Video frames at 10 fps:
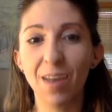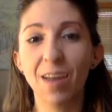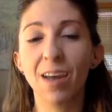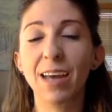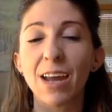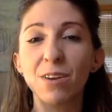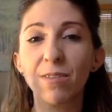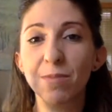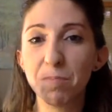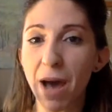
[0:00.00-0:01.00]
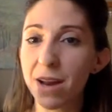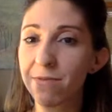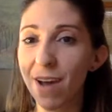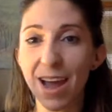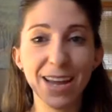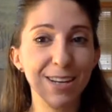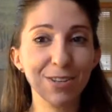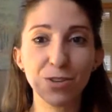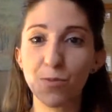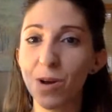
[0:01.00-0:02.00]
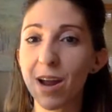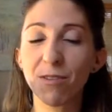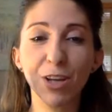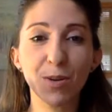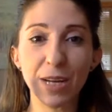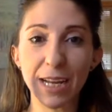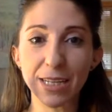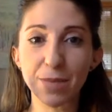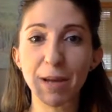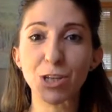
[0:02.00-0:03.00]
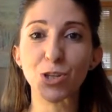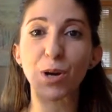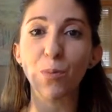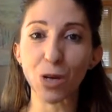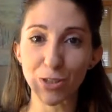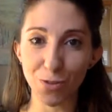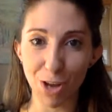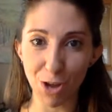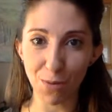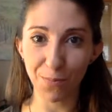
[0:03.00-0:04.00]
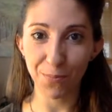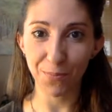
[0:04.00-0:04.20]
Again, modifying whatever you need to make sure it works for you.